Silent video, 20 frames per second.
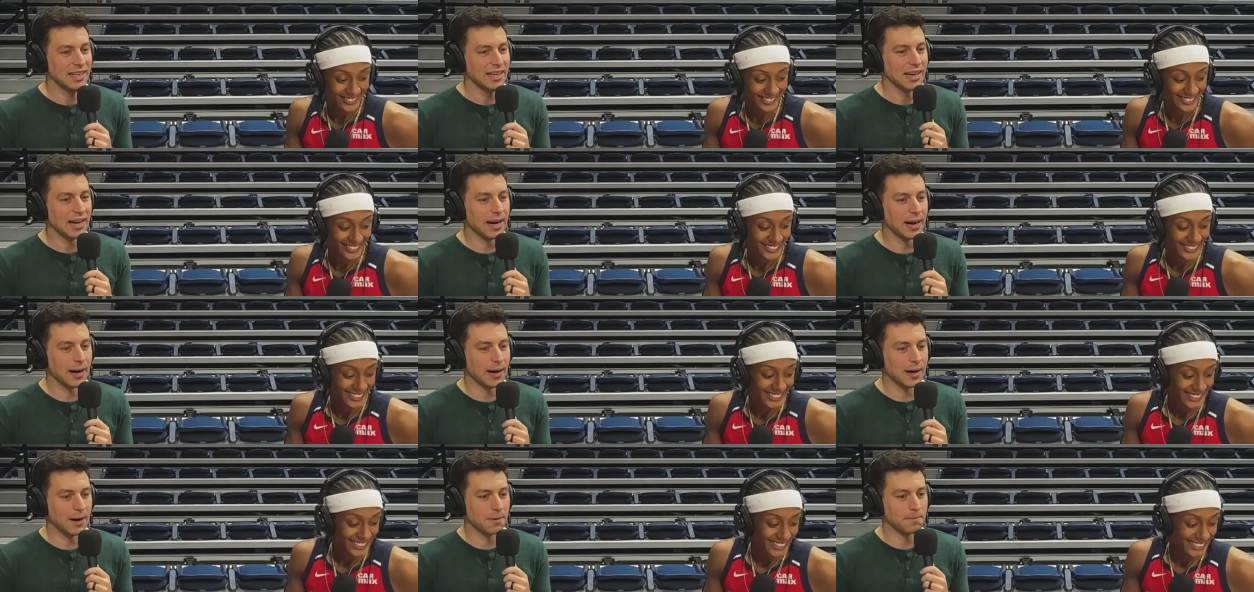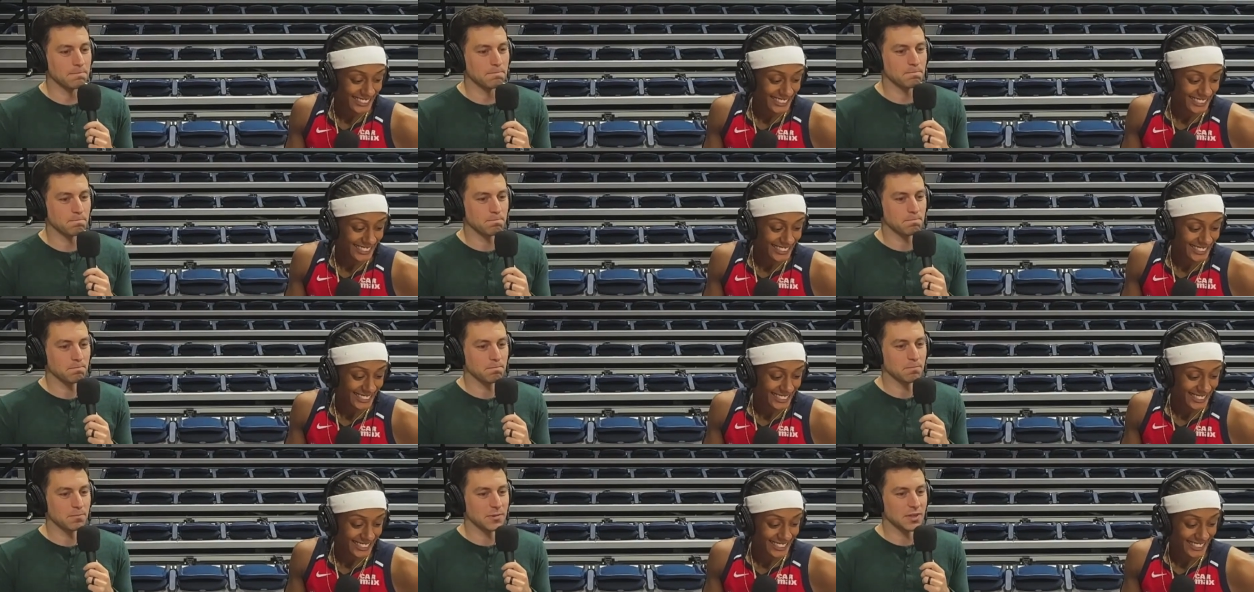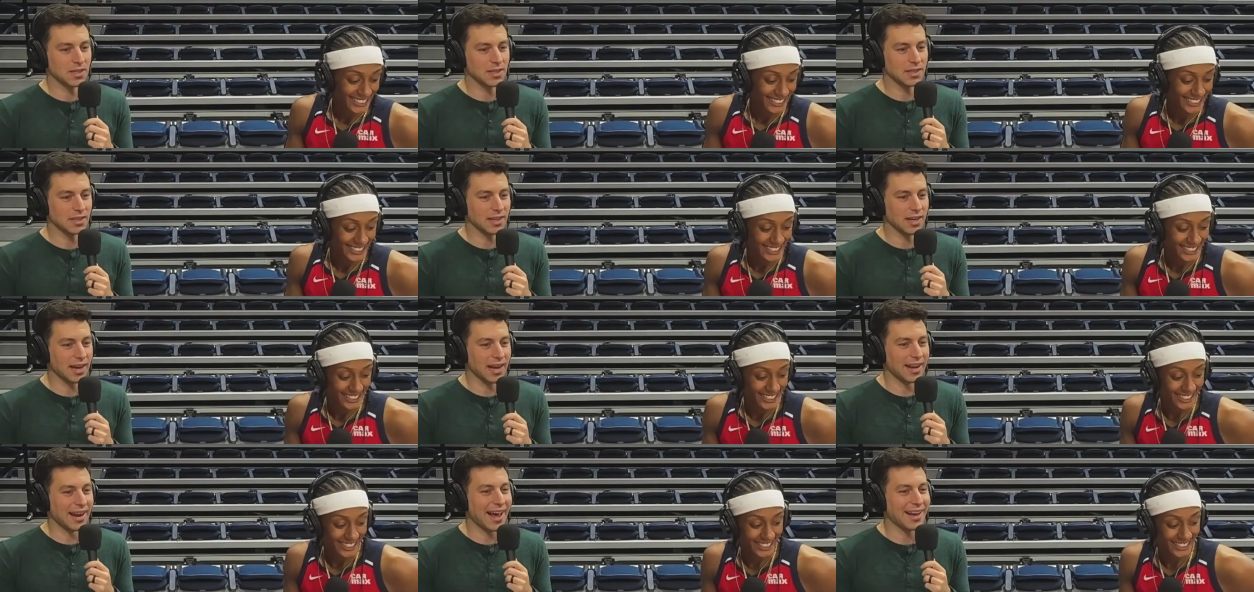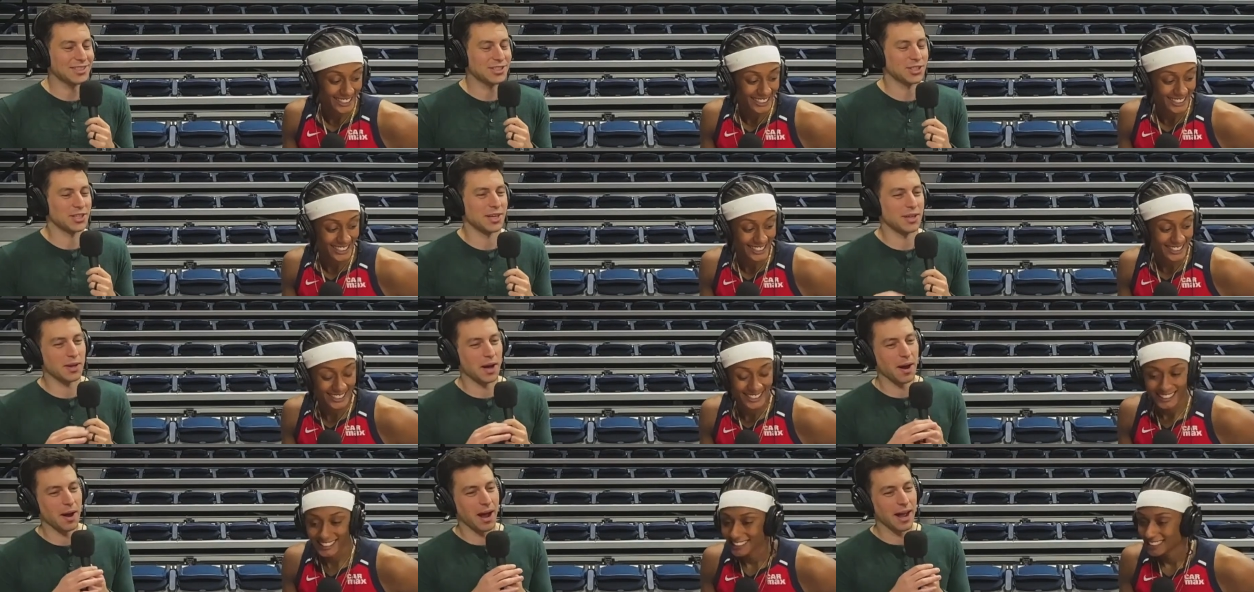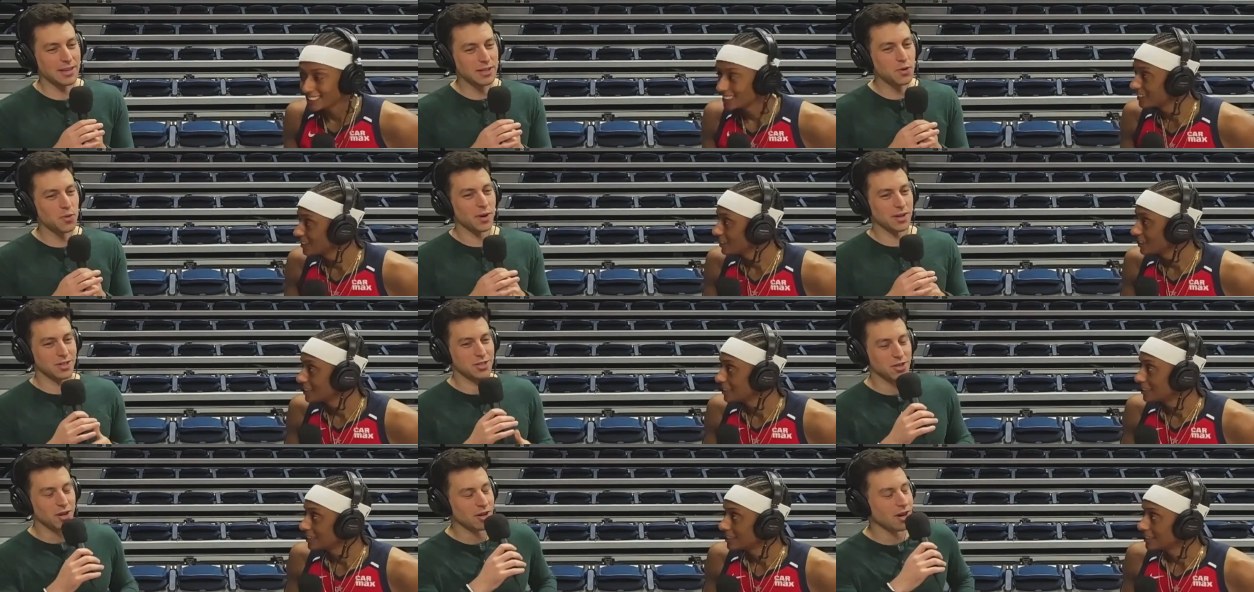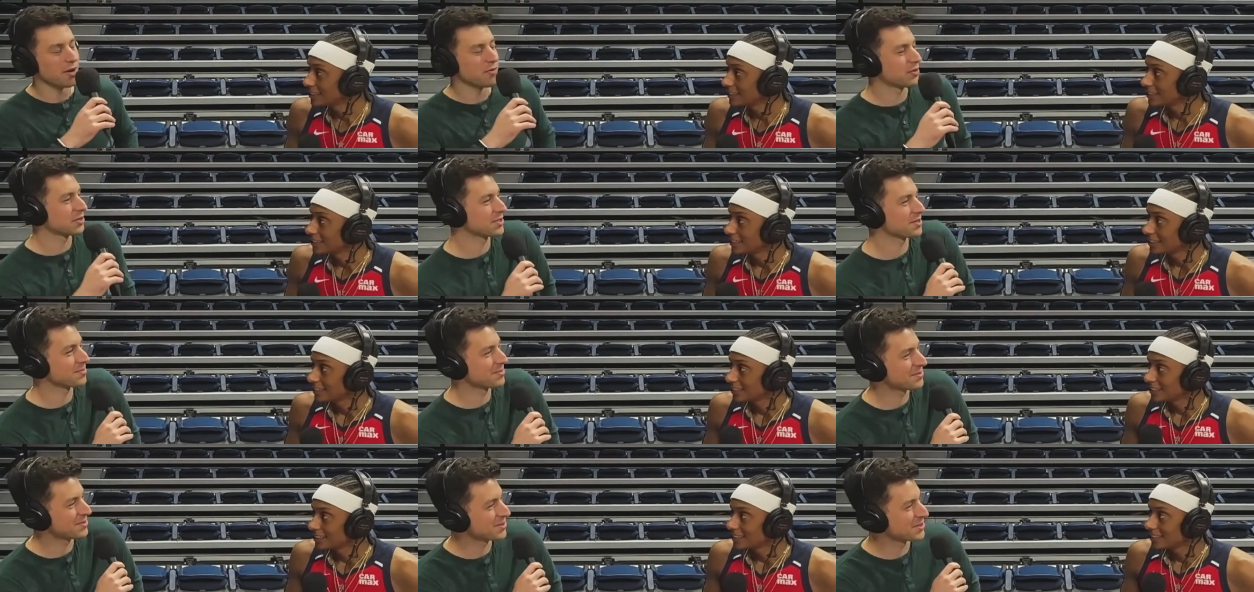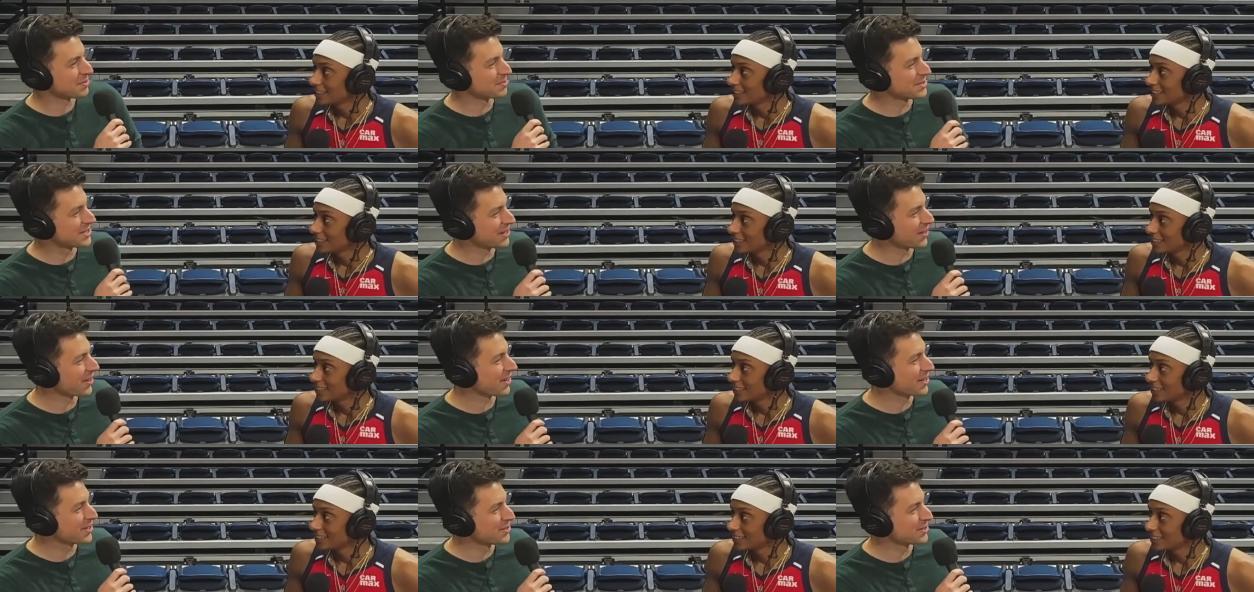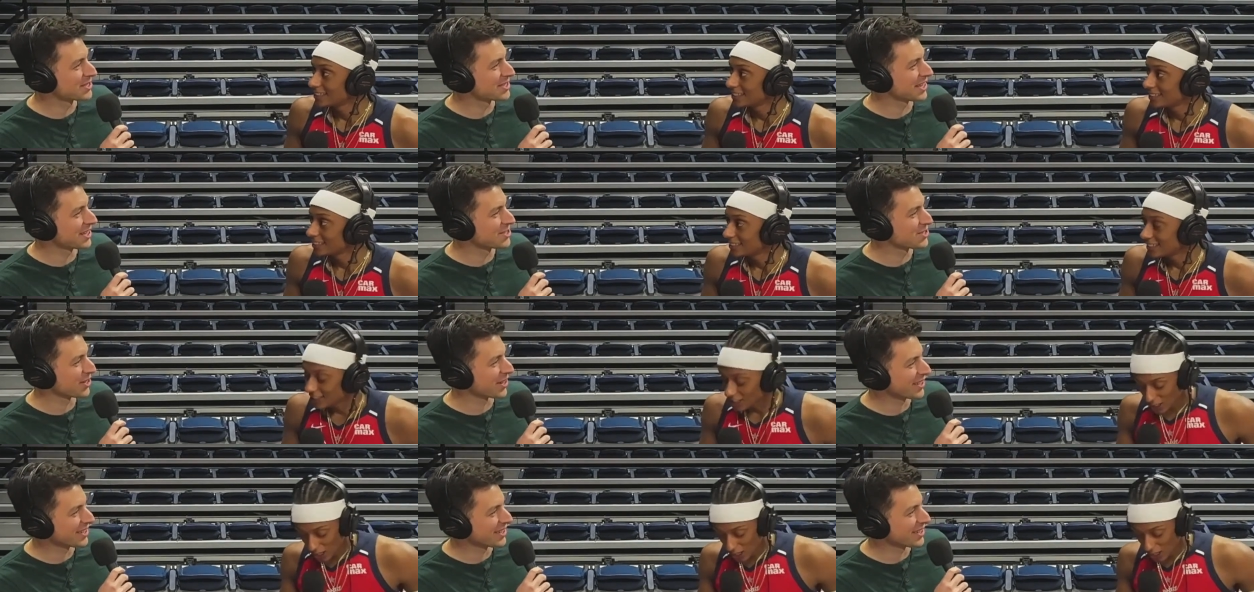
Speaker 1: And actually, I do want to start off with some Syracuse-centric